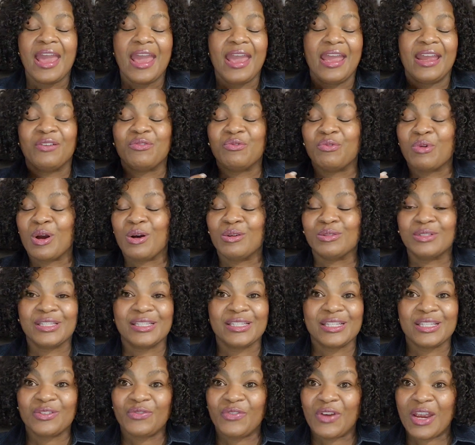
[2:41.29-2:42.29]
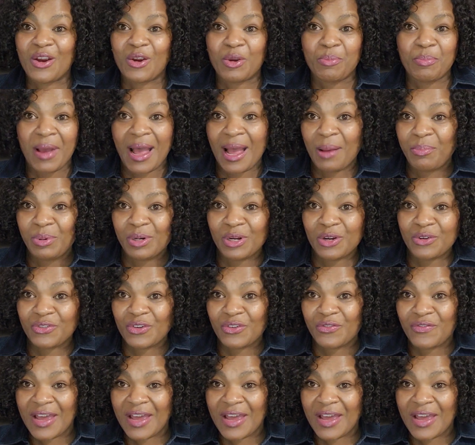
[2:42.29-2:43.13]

and roses is very popular for